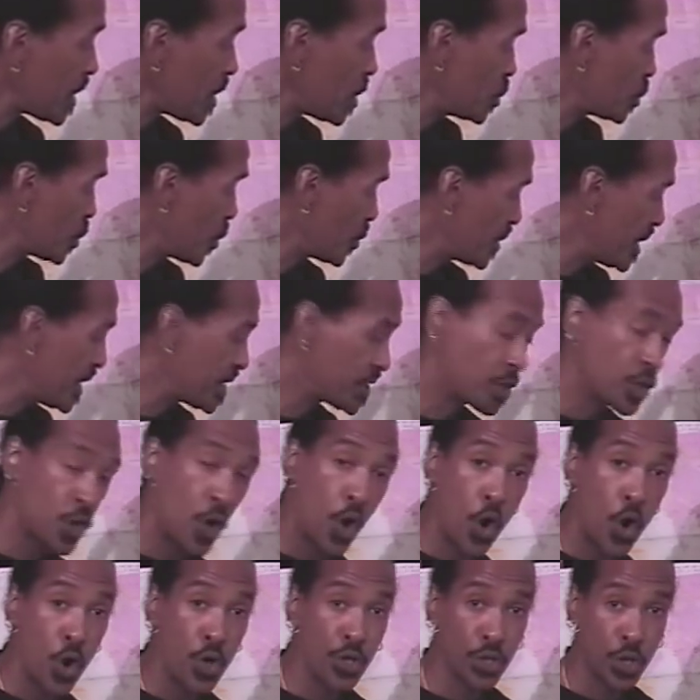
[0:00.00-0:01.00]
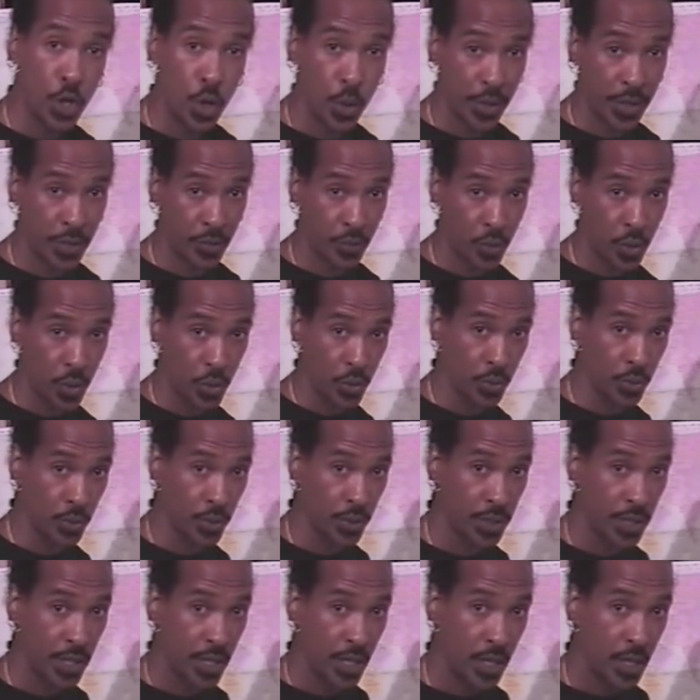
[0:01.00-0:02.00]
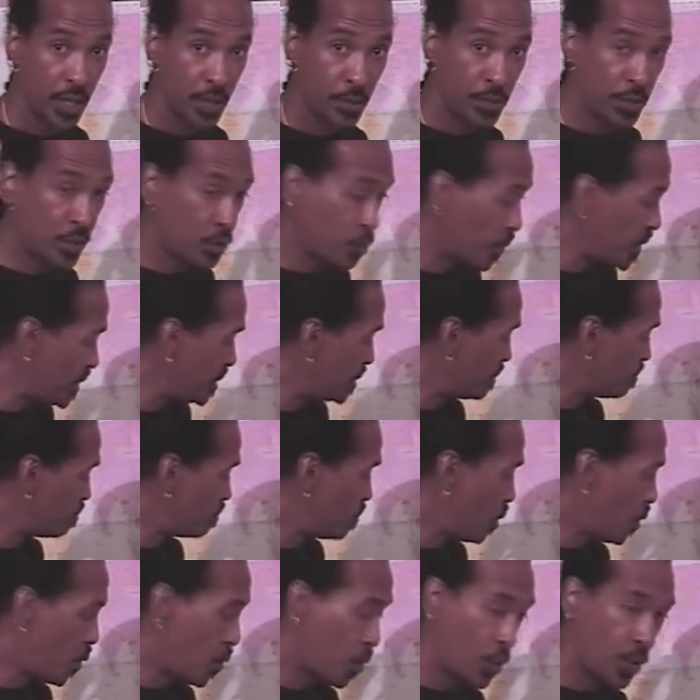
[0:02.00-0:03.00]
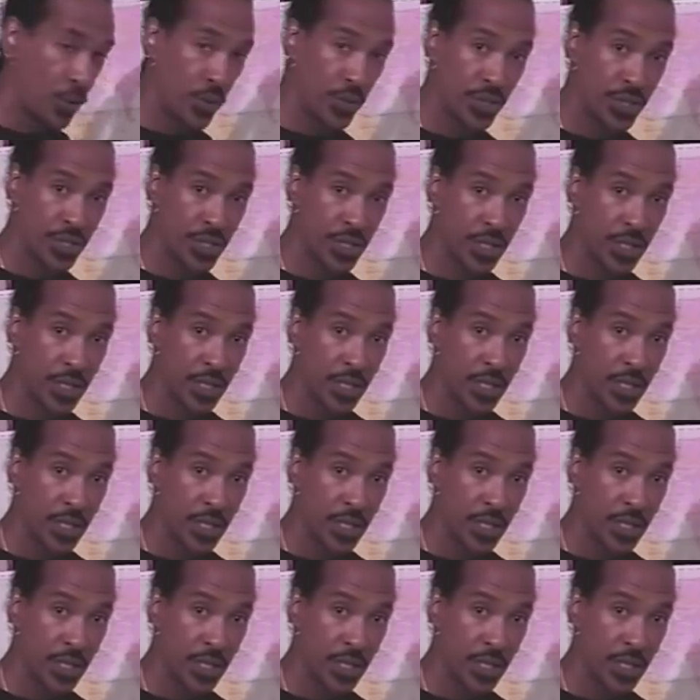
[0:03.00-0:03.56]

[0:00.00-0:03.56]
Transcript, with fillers: So there's an ongoing role between the Moors